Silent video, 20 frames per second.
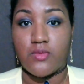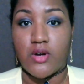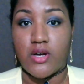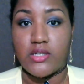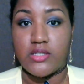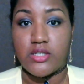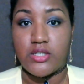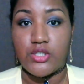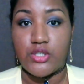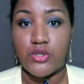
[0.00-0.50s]

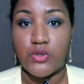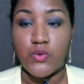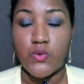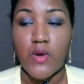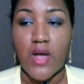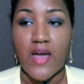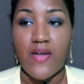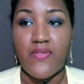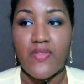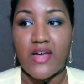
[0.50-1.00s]
grades are
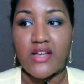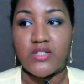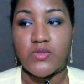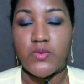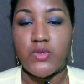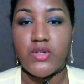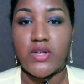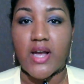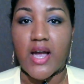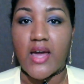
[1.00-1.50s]
due, and that's
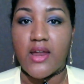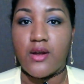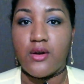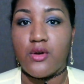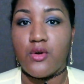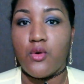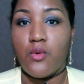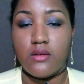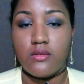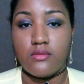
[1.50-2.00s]
when you kind of
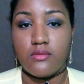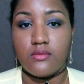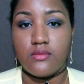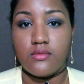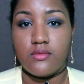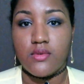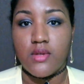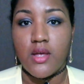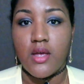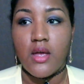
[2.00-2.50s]
know
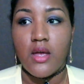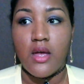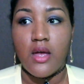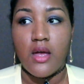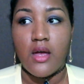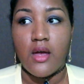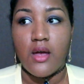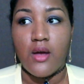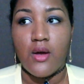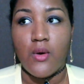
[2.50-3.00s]

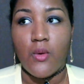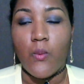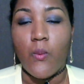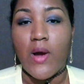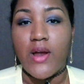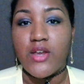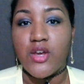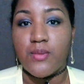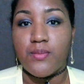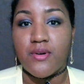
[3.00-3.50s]

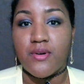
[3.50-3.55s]
when your